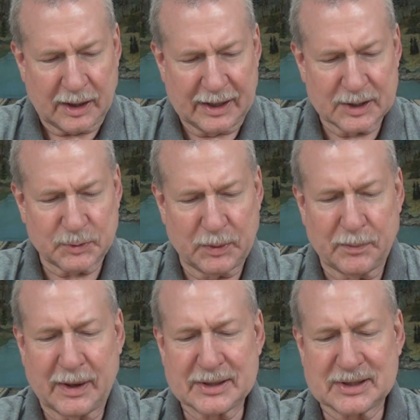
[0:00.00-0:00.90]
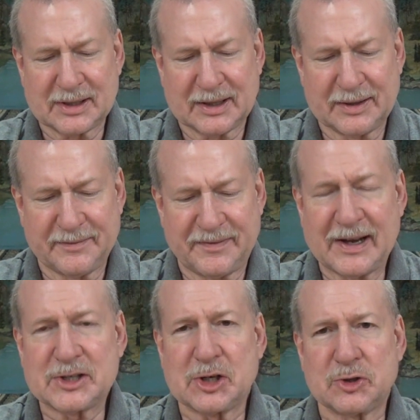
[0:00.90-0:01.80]
is we must
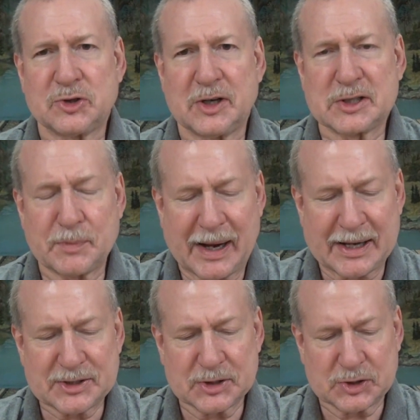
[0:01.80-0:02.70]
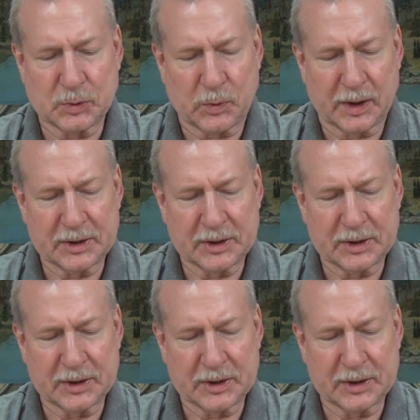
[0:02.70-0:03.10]
confess our trespasses to one